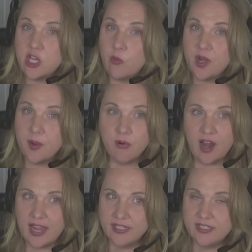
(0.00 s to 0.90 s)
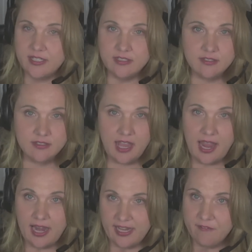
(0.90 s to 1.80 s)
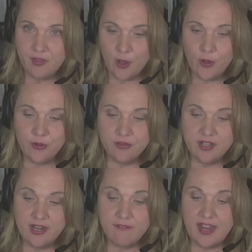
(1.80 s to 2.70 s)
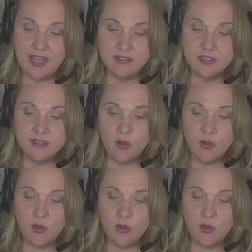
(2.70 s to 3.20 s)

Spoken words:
You want to practice any of those in advance.